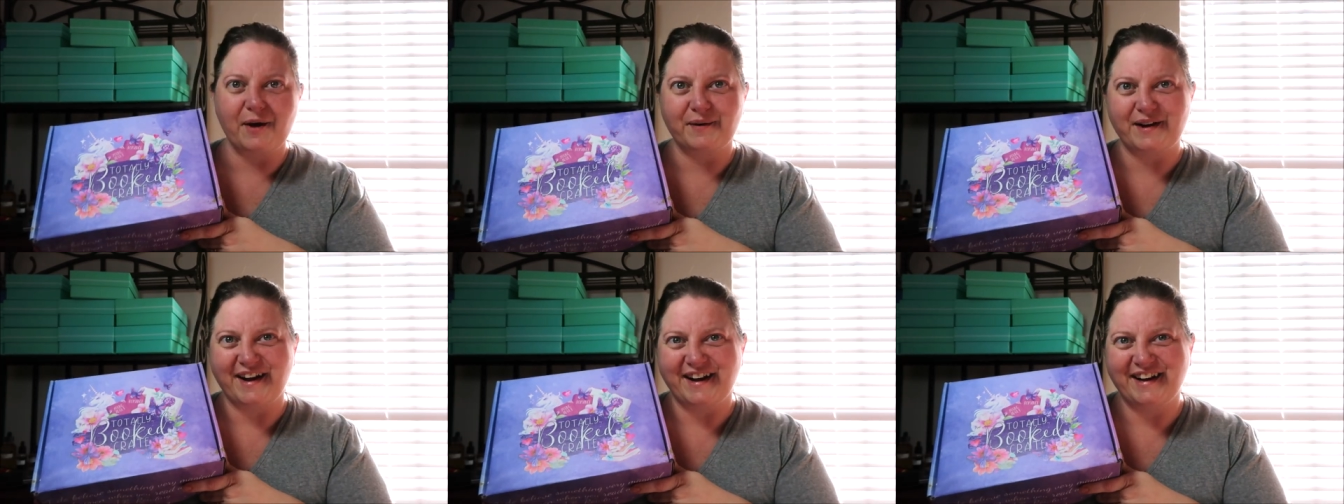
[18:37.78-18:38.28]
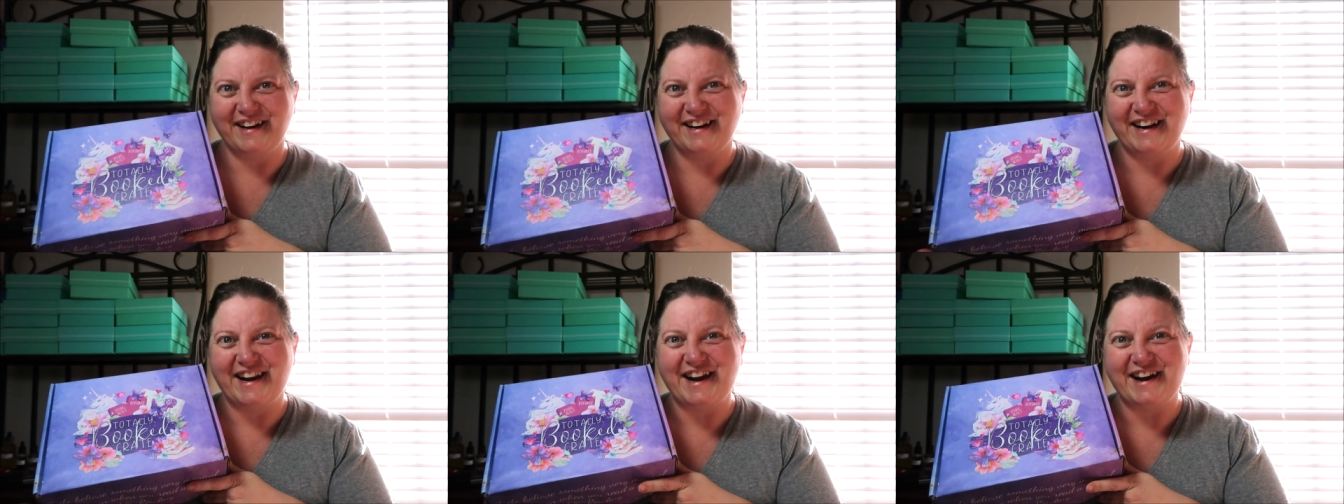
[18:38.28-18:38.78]
Okay,
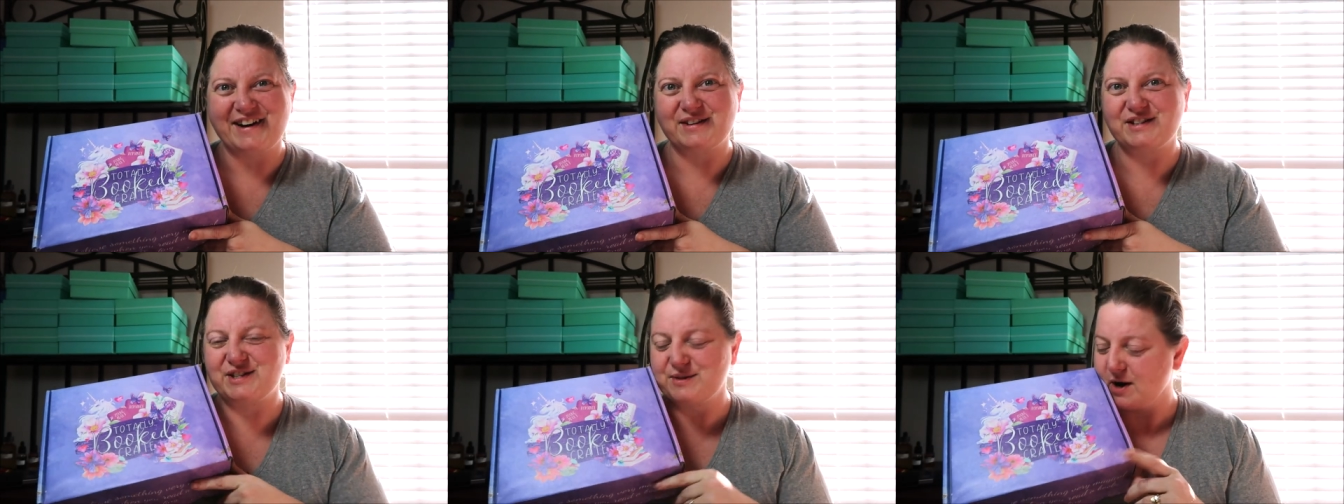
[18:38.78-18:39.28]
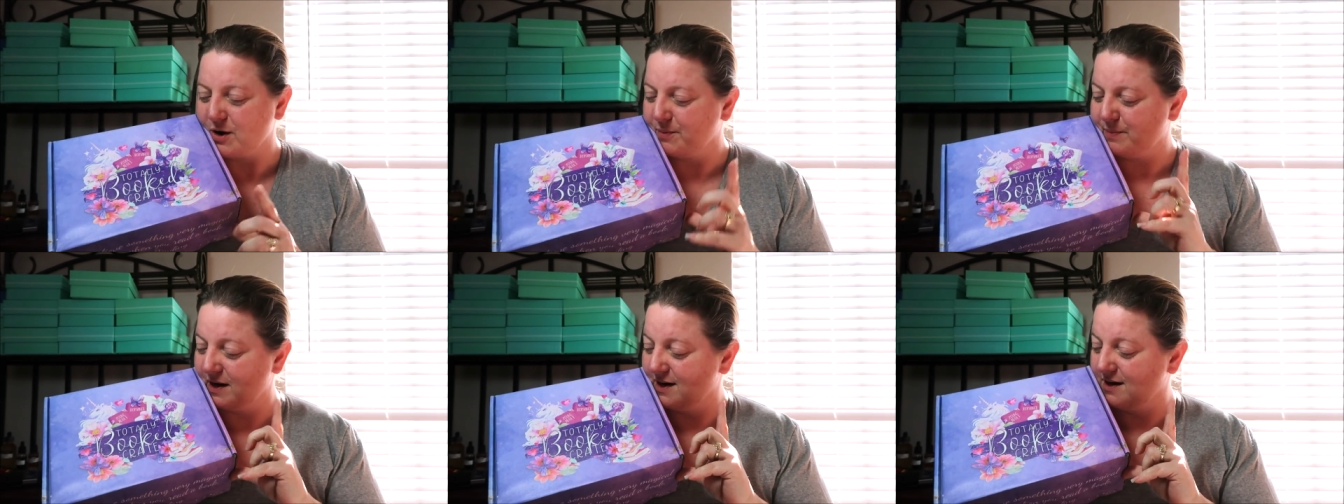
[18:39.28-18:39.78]
now to
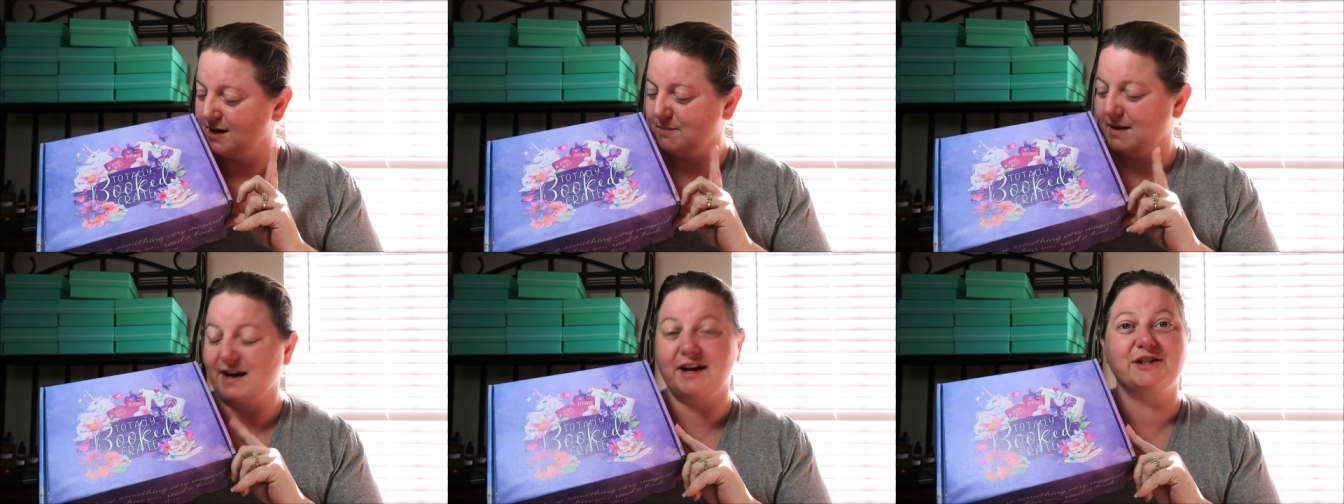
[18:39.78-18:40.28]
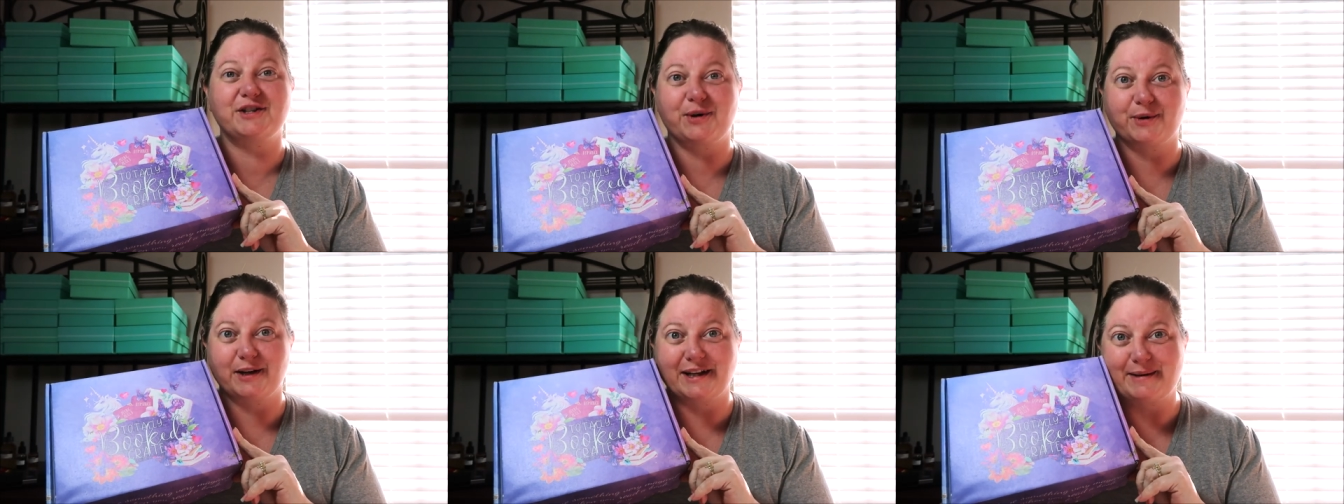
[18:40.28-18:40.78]
open my A
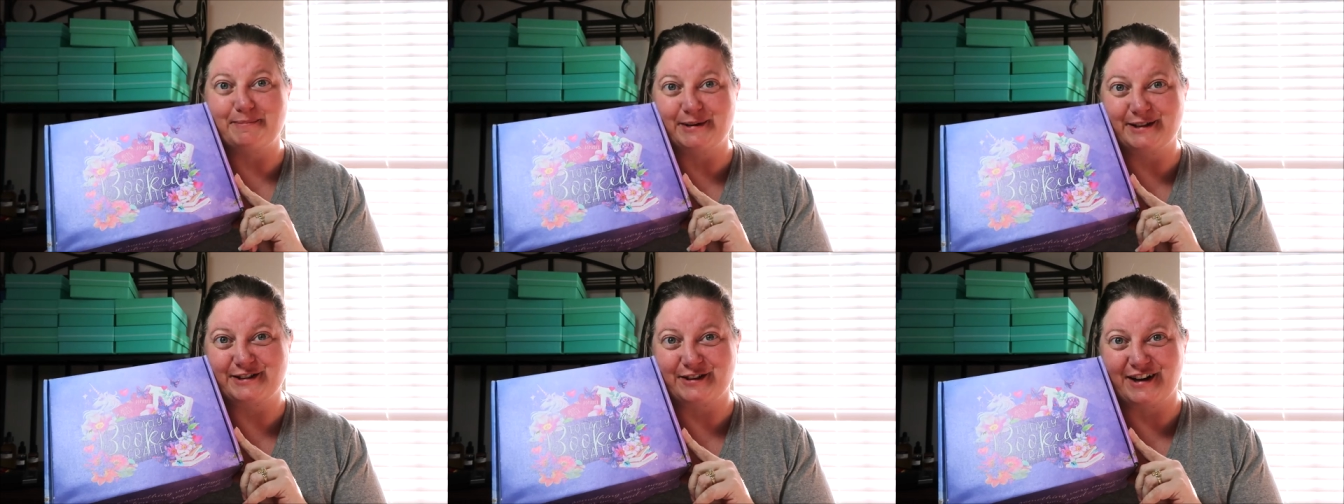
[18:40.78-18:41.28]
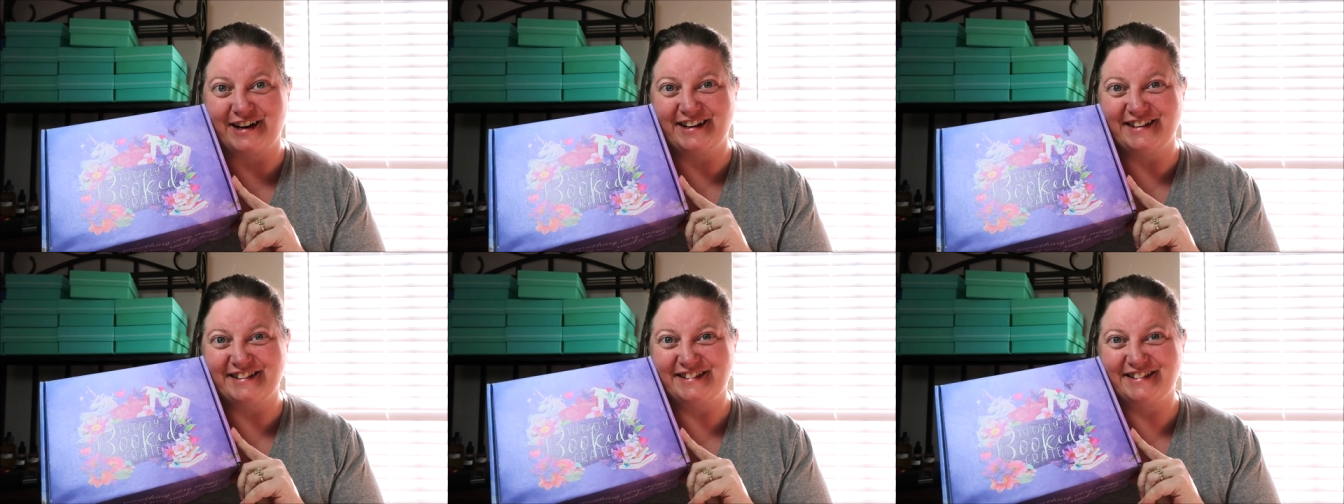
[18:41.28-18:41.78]
Totally Booked crate.